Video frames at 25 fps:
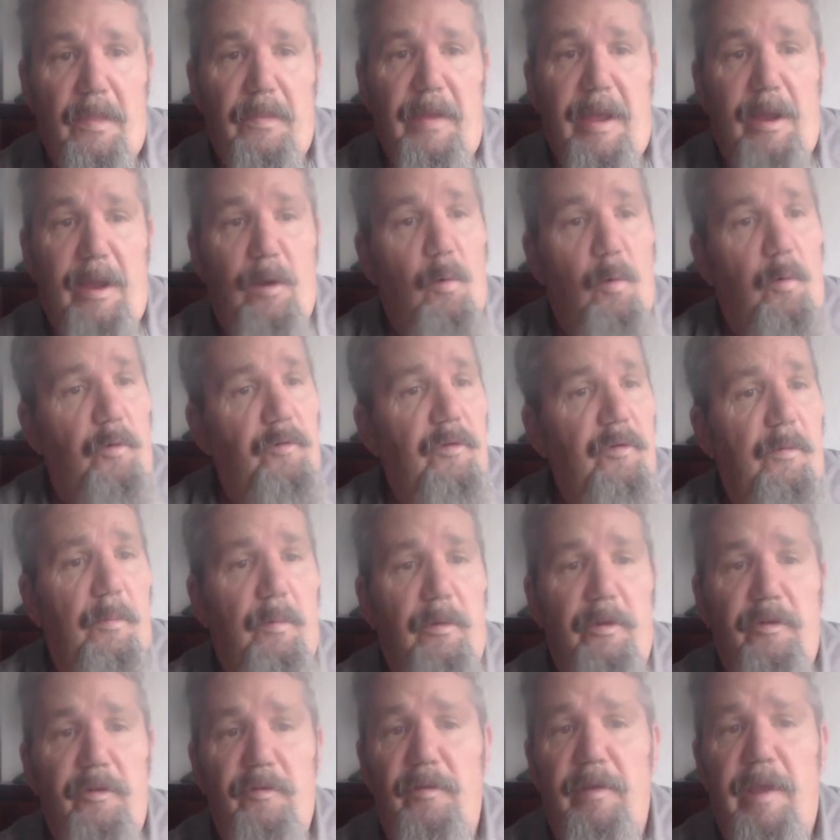That course
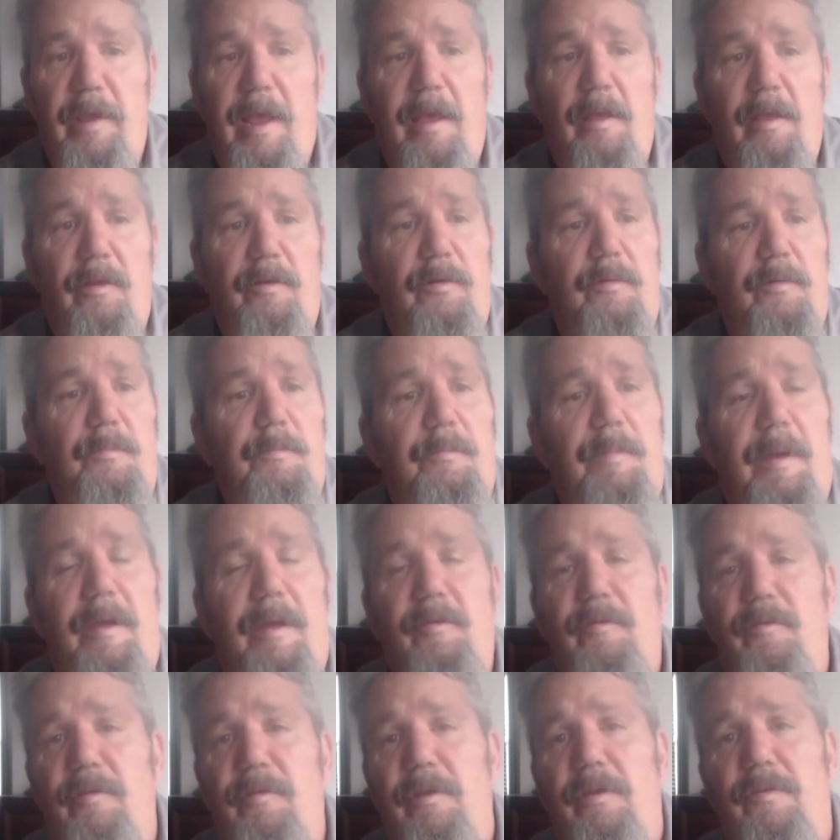completion calendar
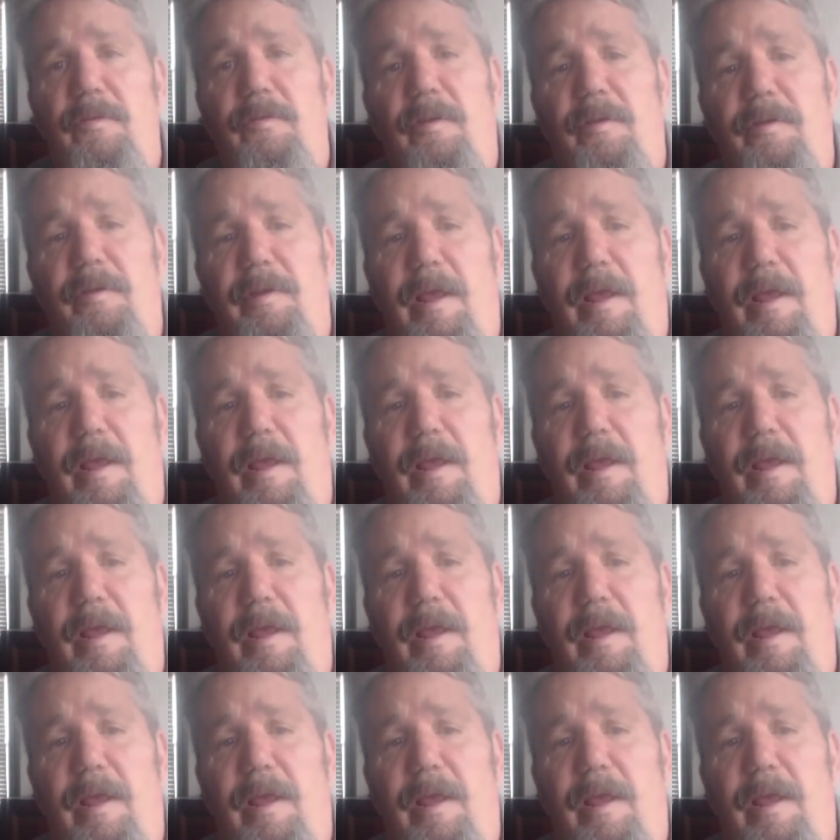basically is a